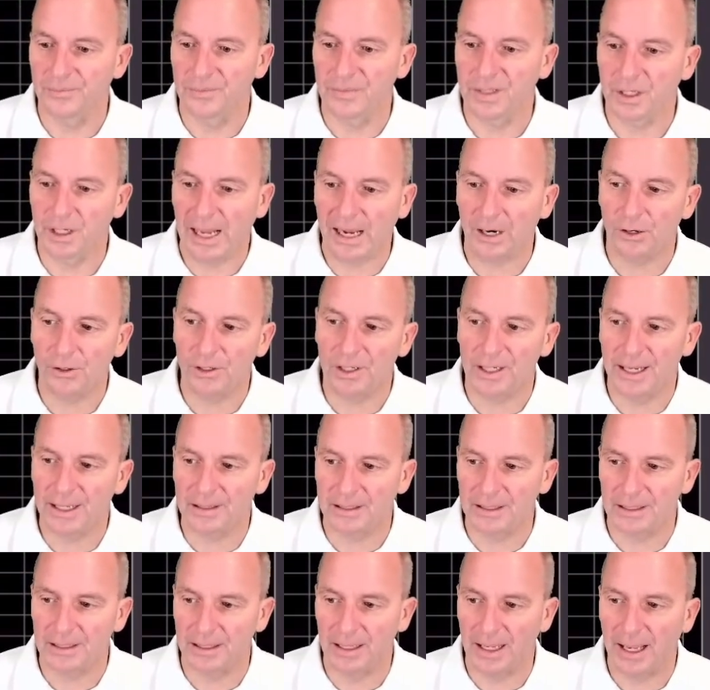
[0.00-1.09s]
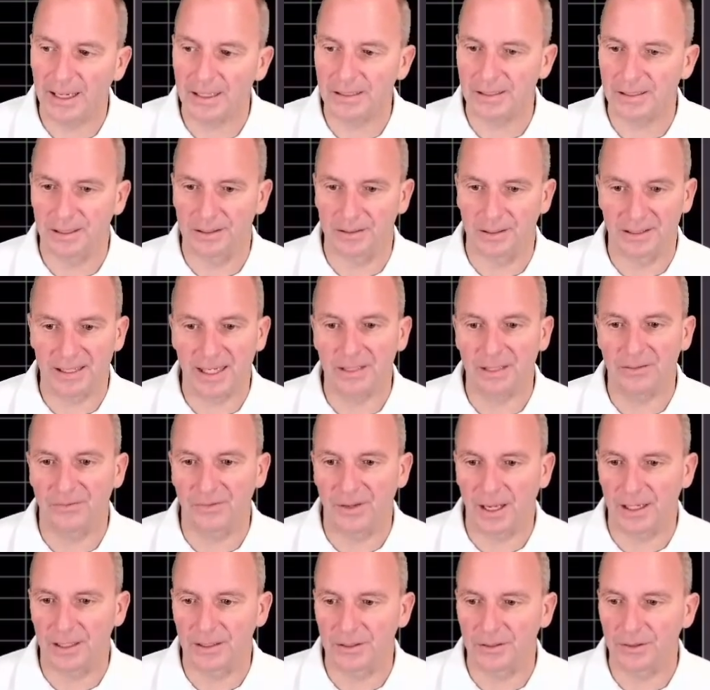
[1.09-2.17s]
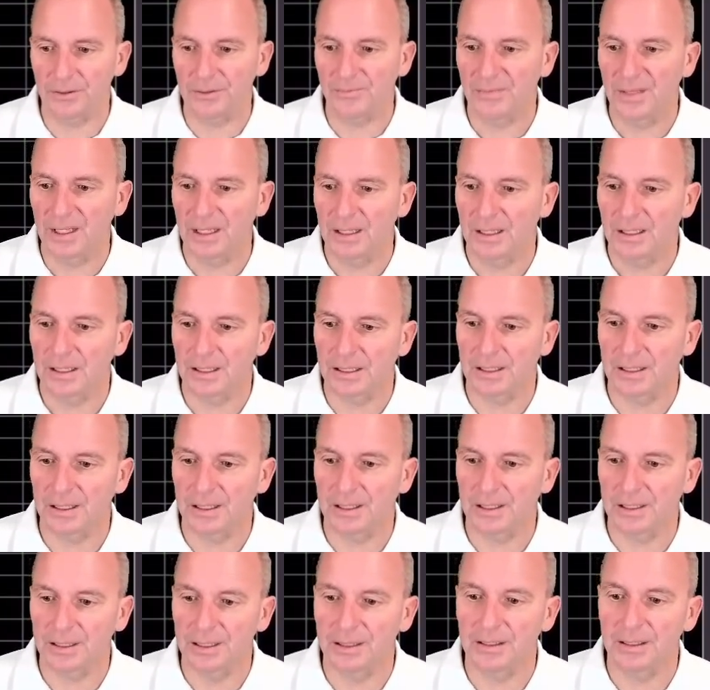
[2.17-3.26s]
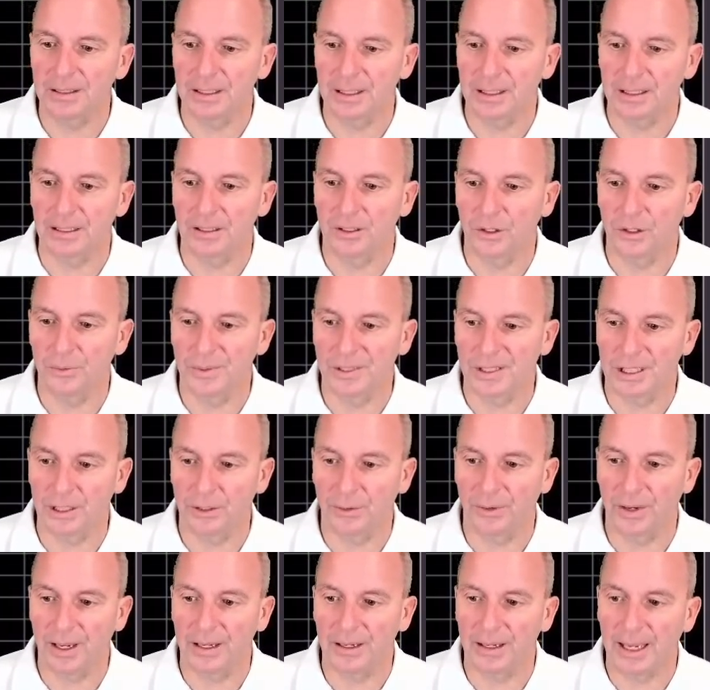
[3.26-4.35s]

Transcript: calculate the X and the Z value in the OPC UA